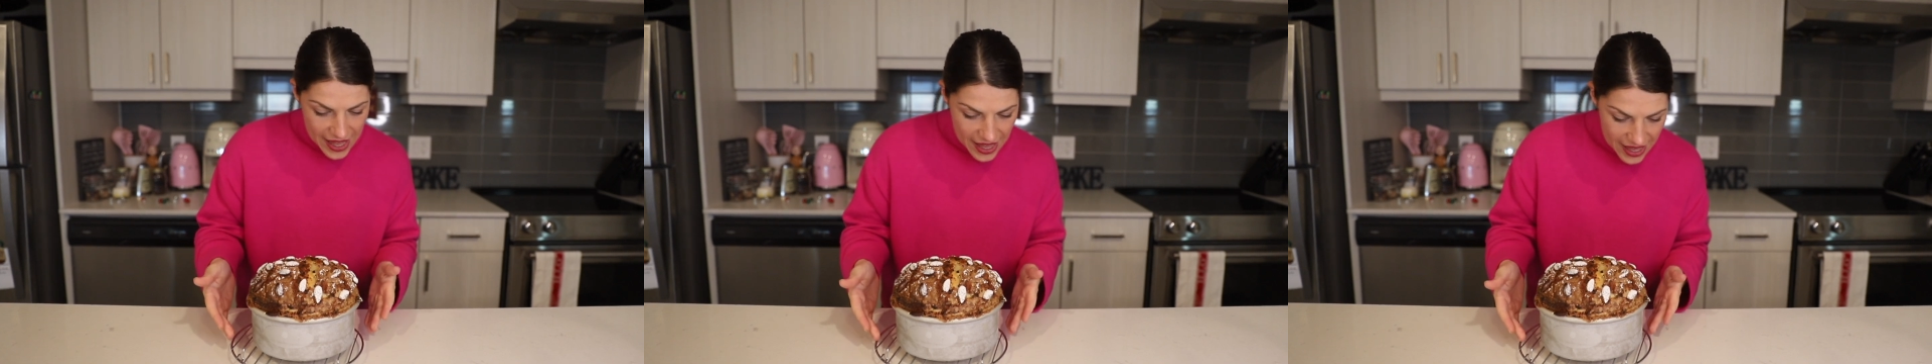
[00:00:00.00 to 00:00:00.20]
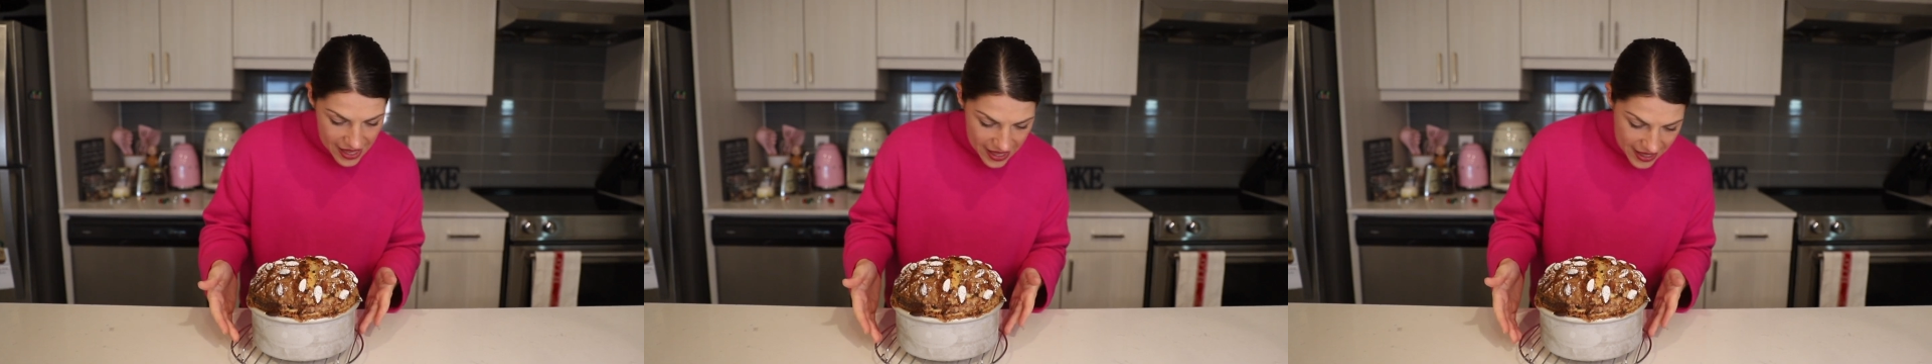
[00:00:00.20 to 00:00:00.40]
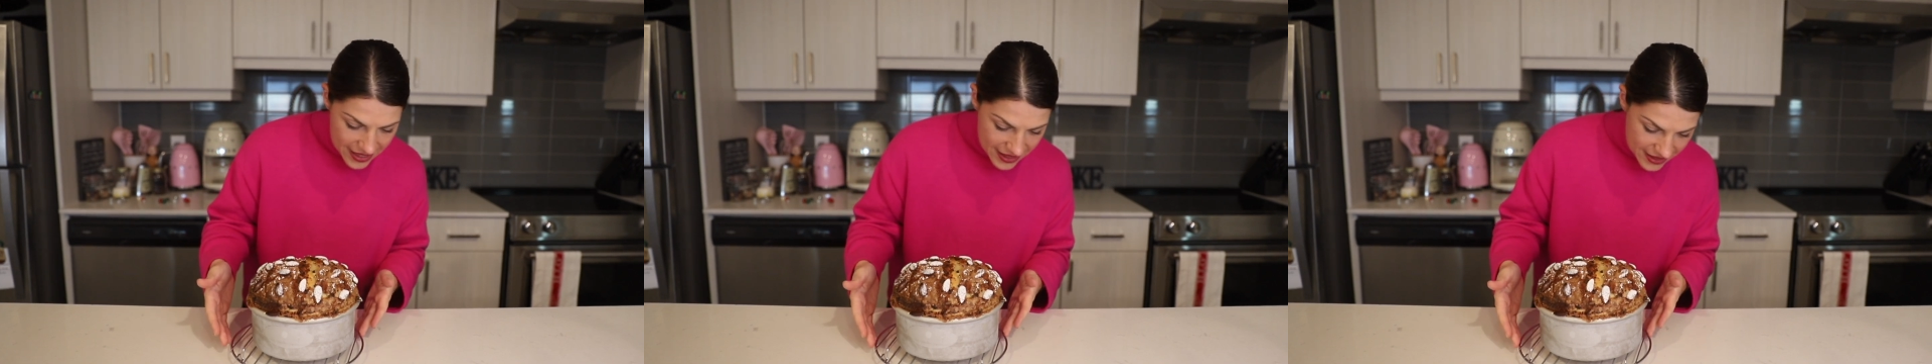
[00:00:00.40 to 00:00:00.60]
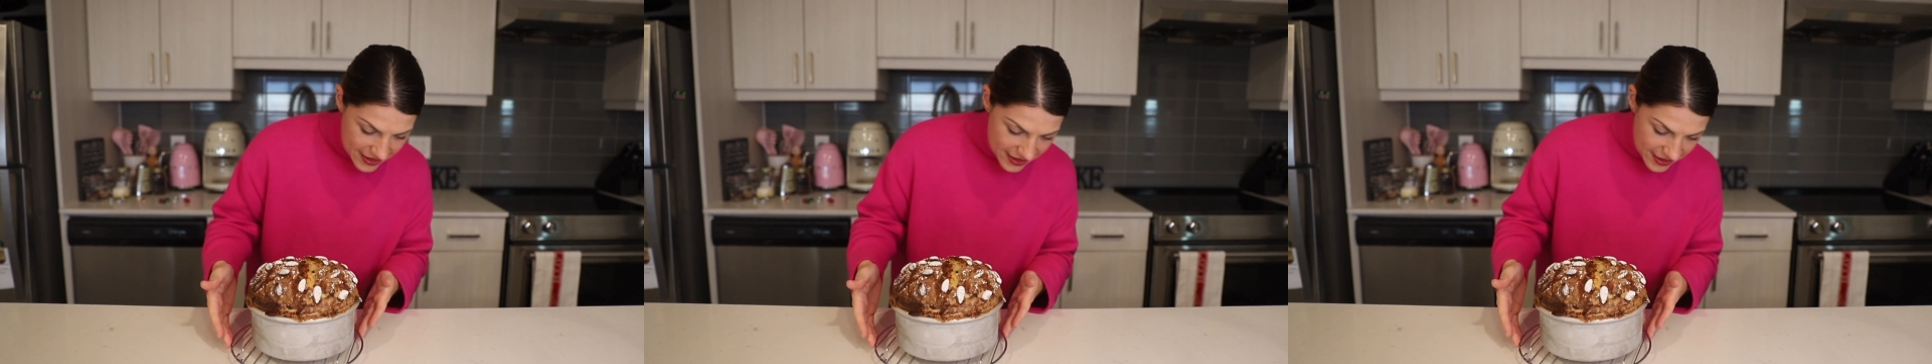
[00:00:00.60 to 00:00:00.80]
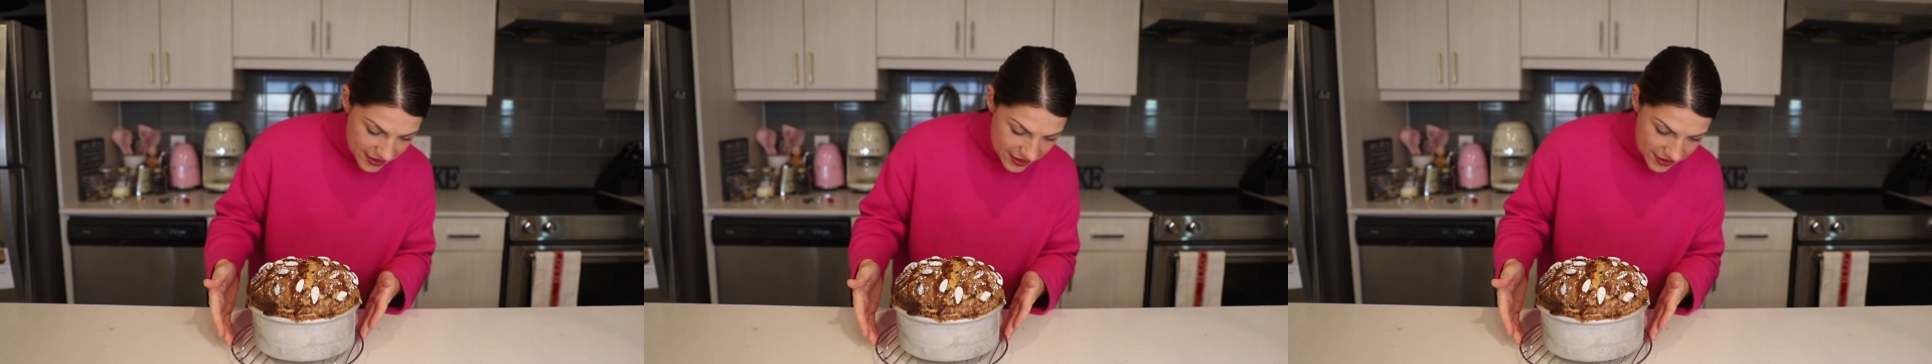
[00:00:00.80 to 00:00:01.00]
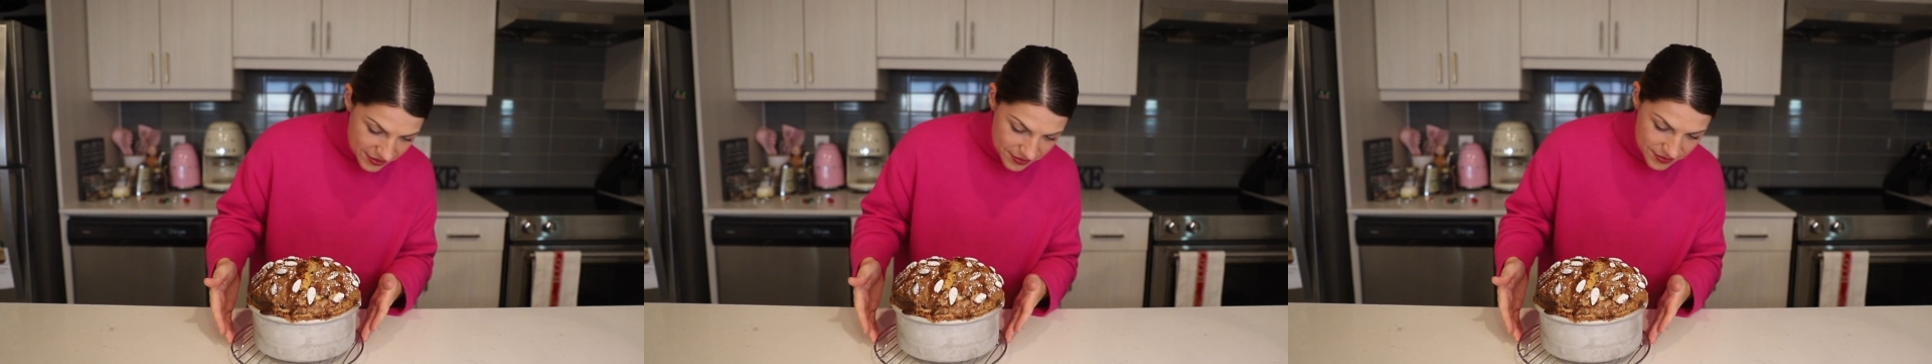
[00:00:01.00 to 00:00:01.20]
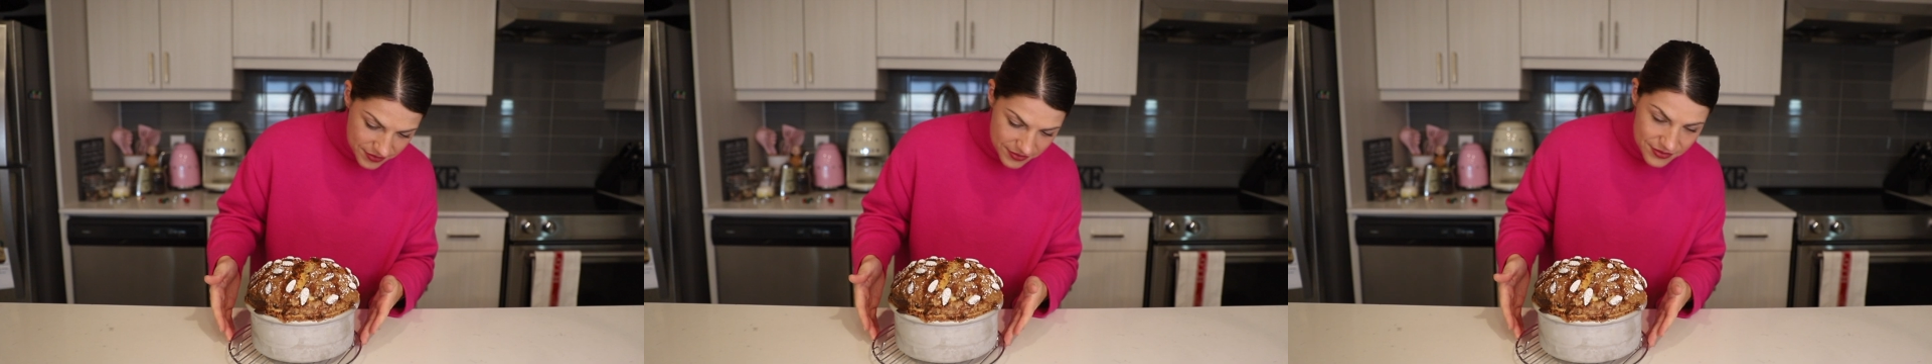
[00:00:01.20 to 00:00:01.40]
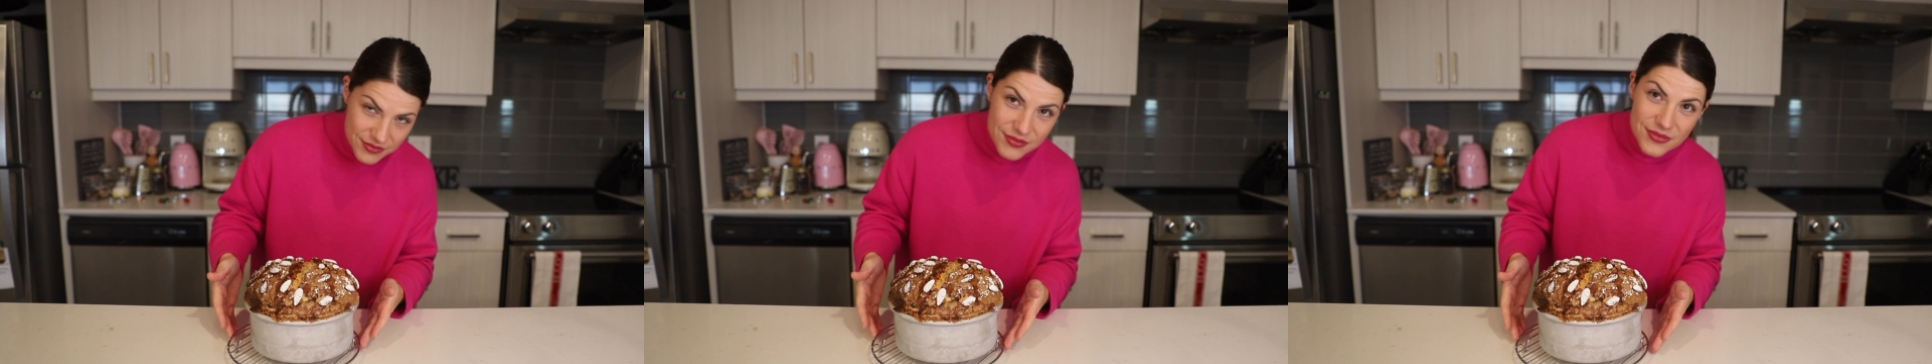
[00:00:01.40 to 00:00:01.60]
And it always turns
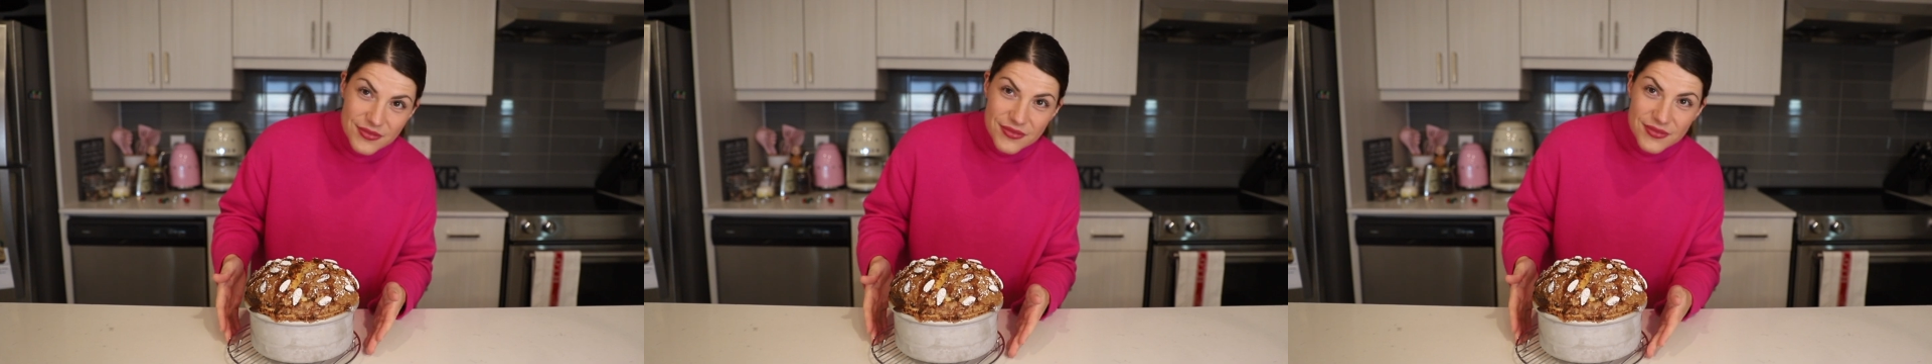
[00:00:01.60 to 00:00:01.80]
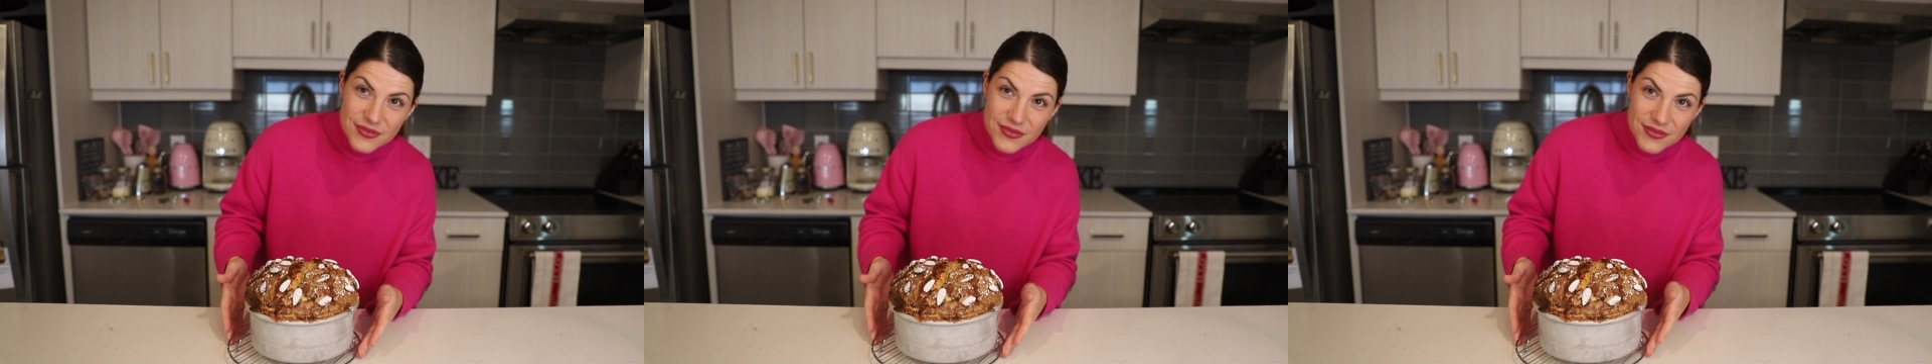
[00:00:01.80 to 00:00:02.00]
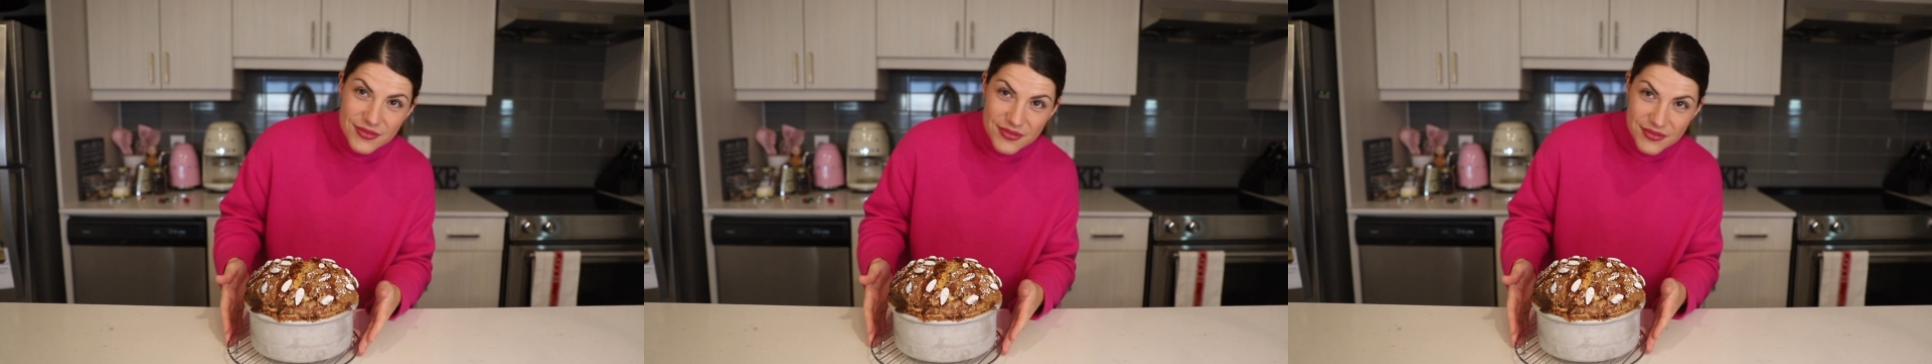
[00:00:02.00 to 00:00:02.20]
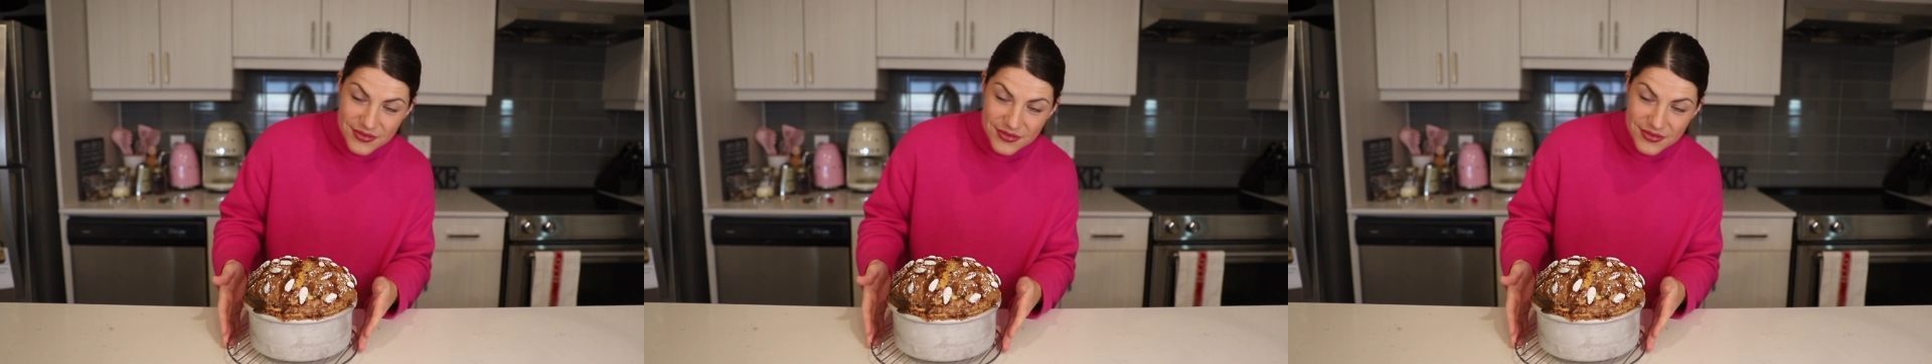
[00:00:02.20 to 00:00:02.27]
out amazing.